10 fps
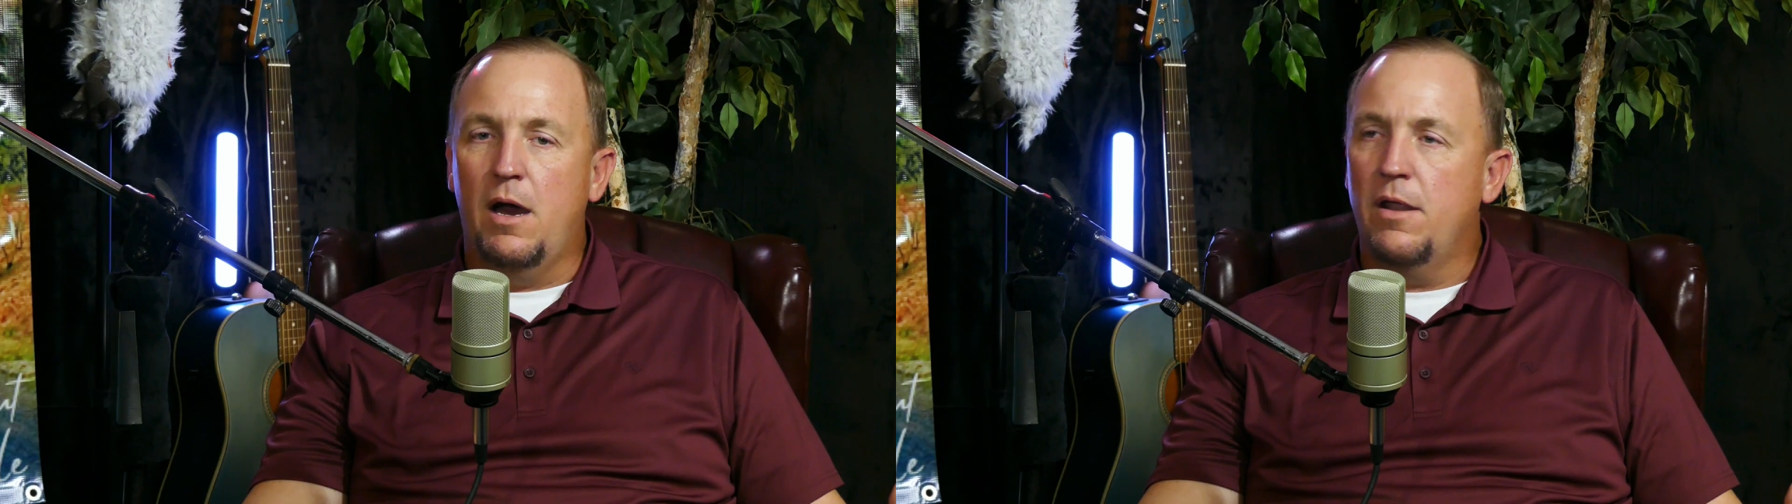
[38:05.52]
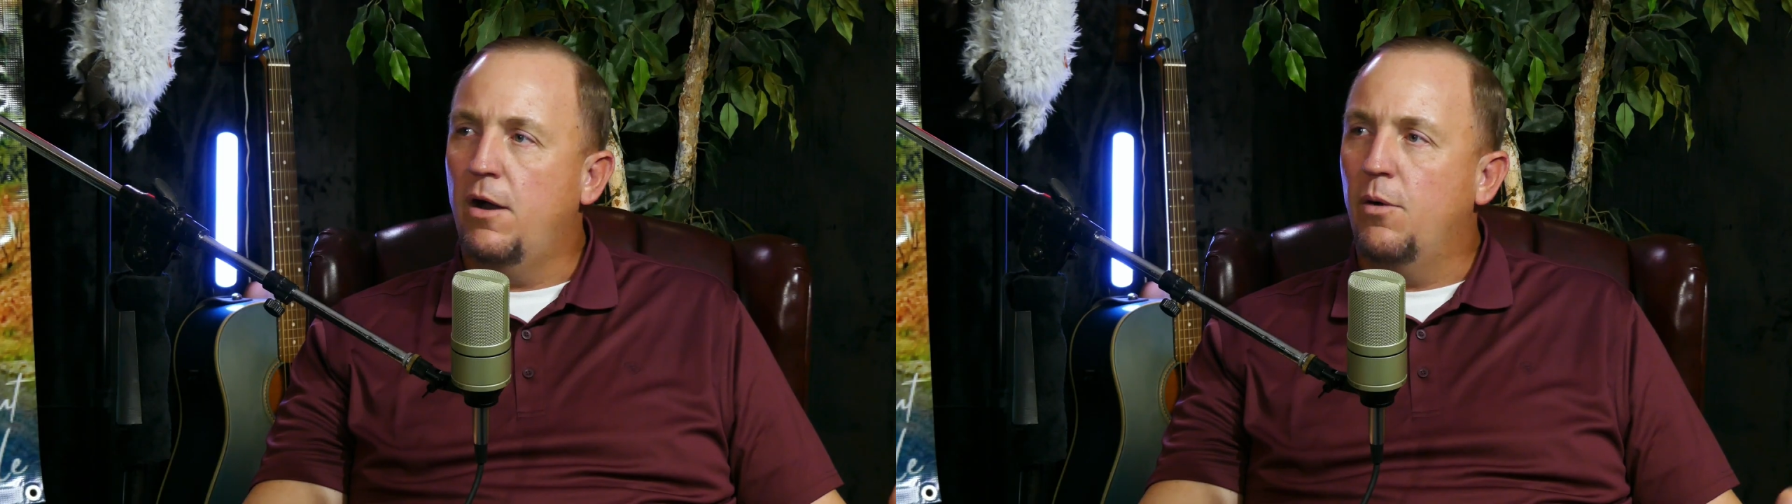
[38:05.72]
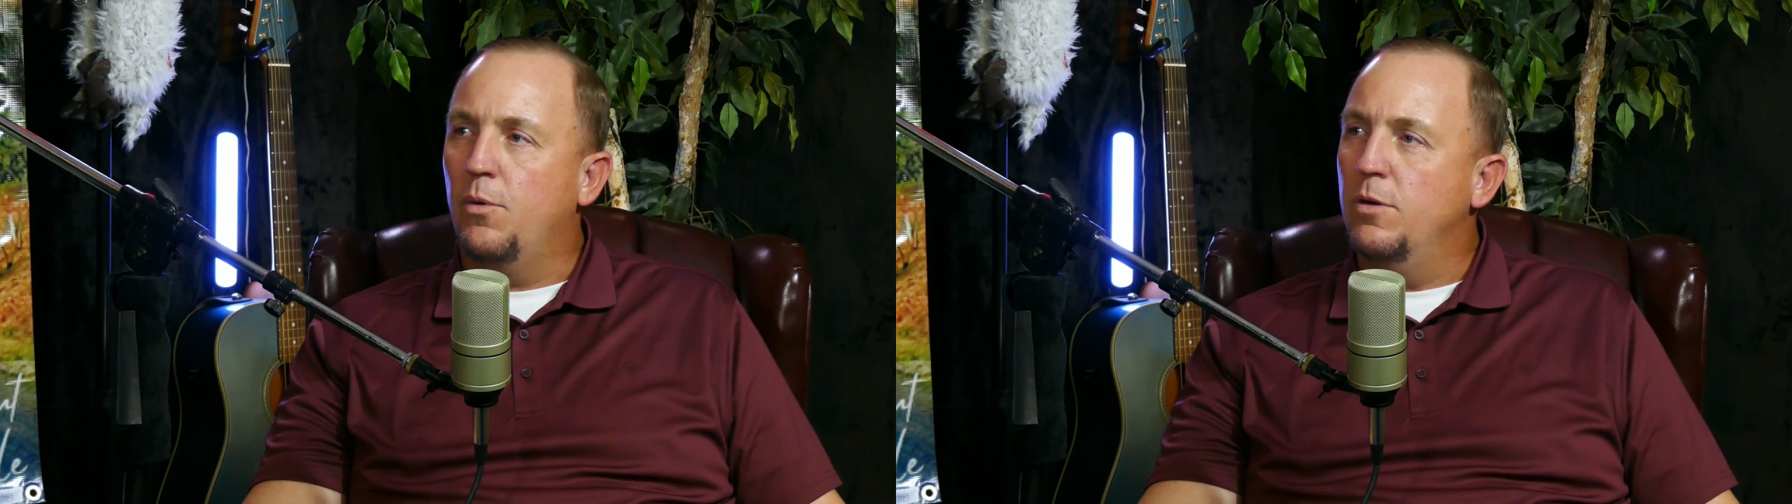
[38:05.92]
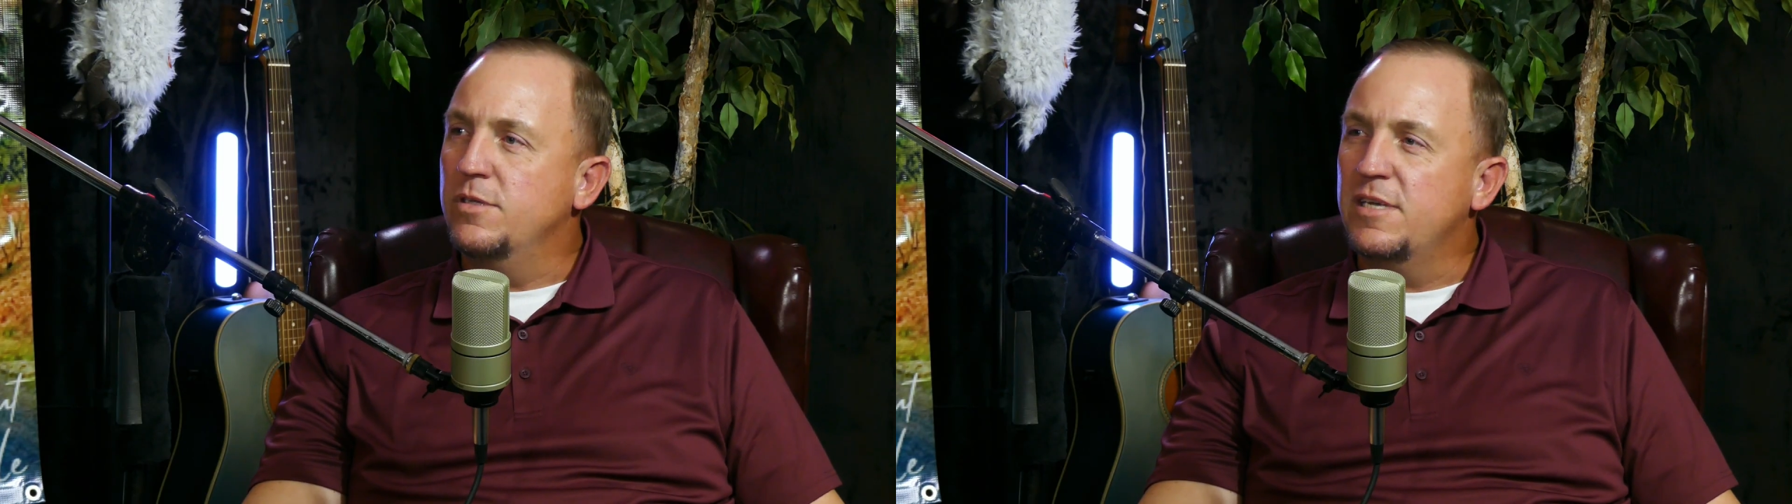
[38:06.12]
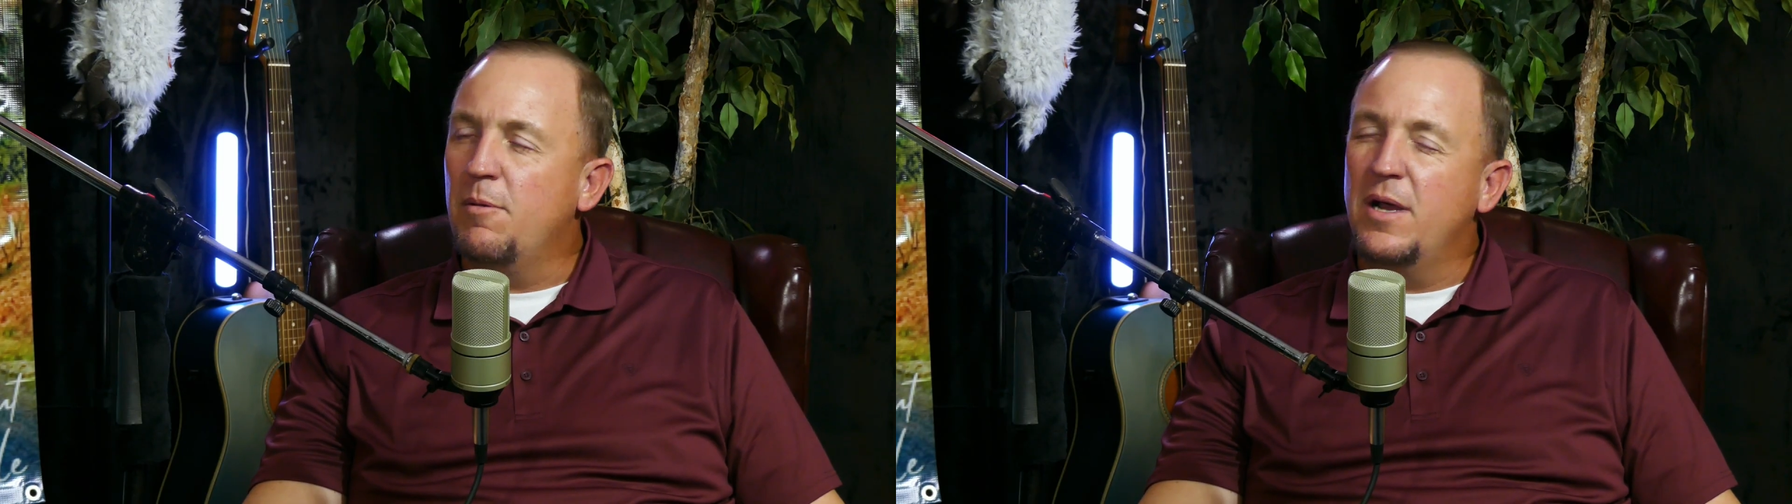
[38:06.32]
all roses.
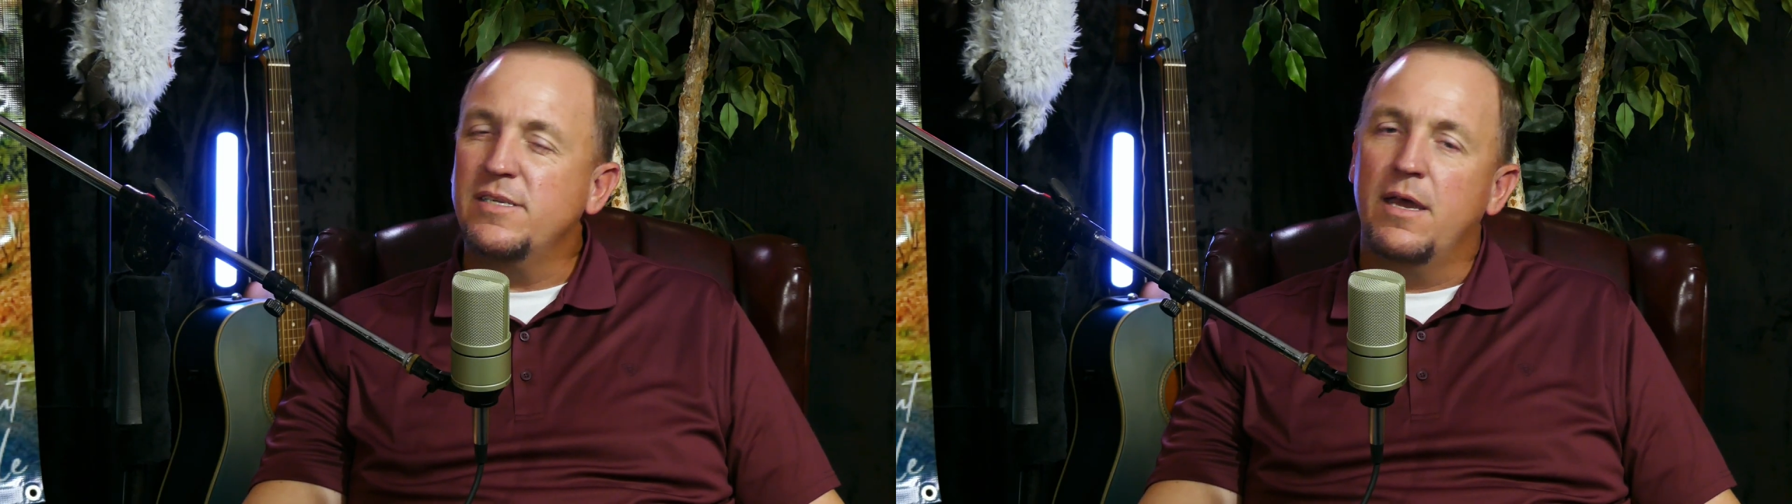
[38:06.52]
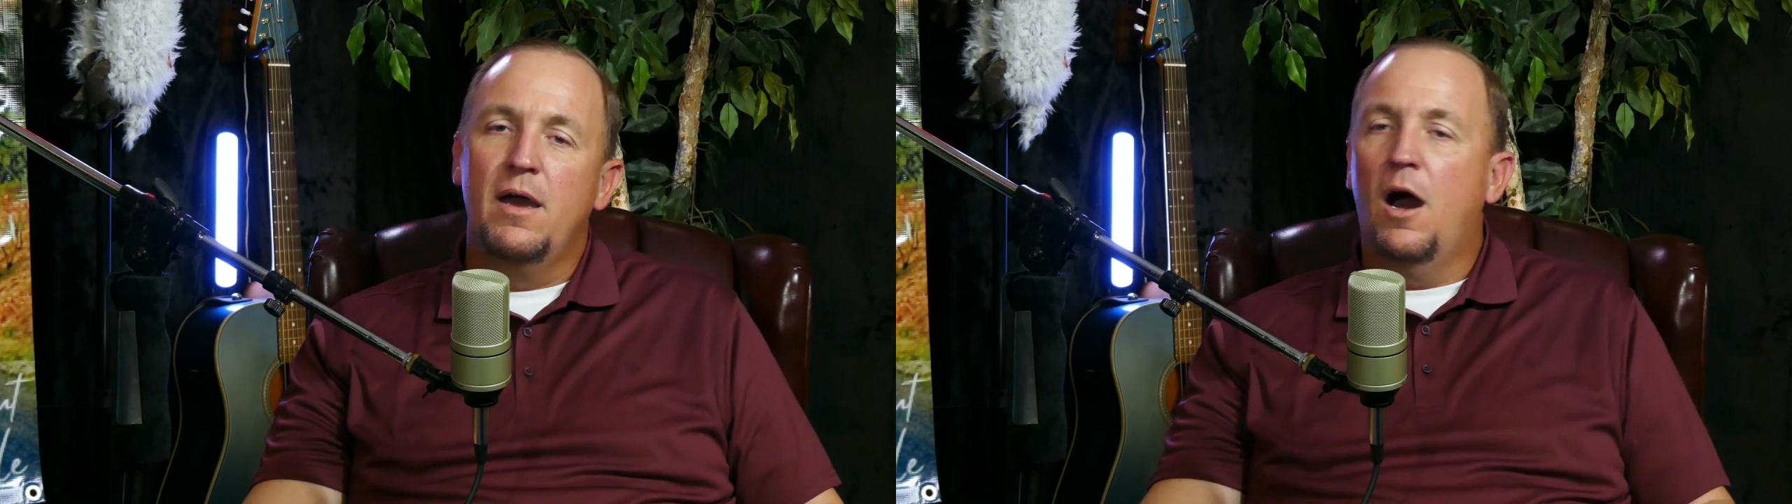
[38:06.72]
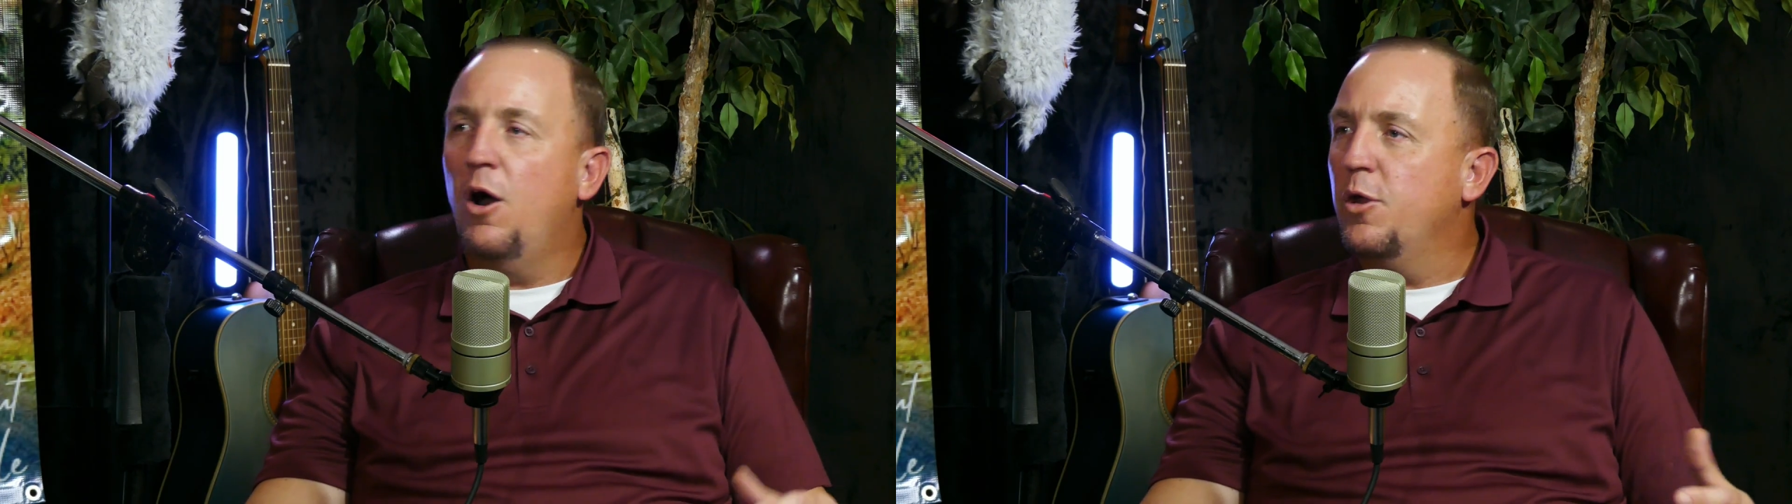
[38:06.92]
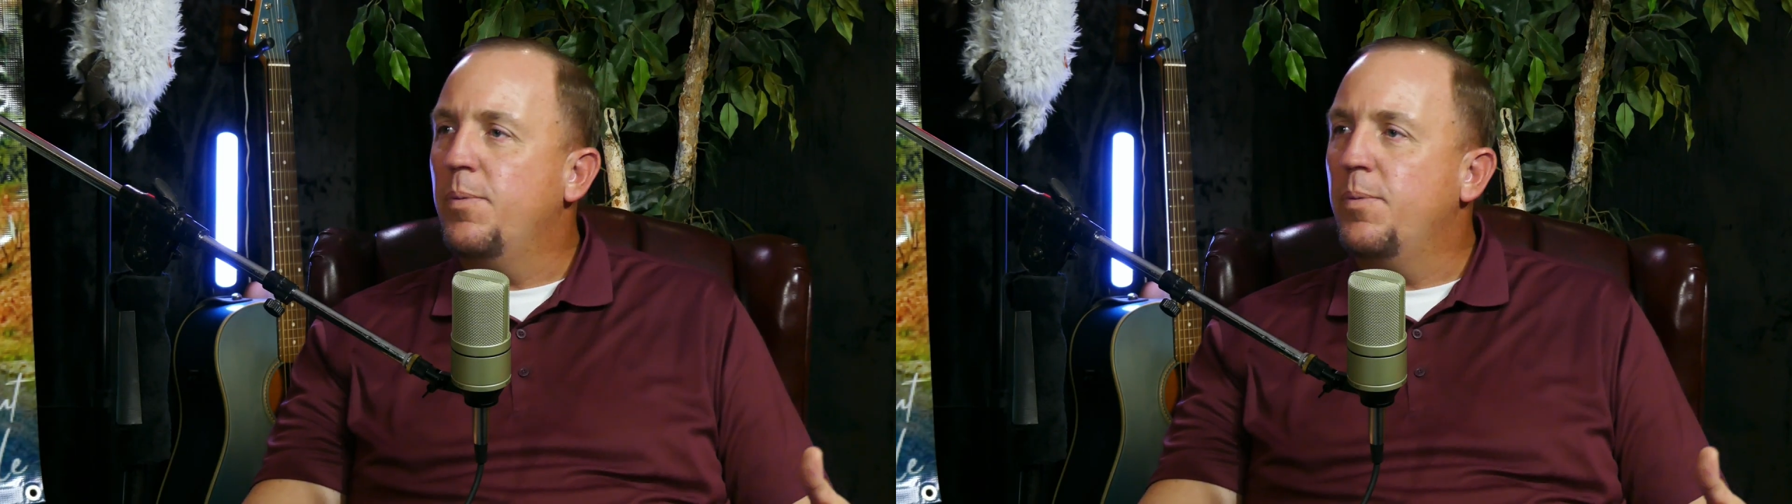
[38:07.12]
Everybody's like, oh,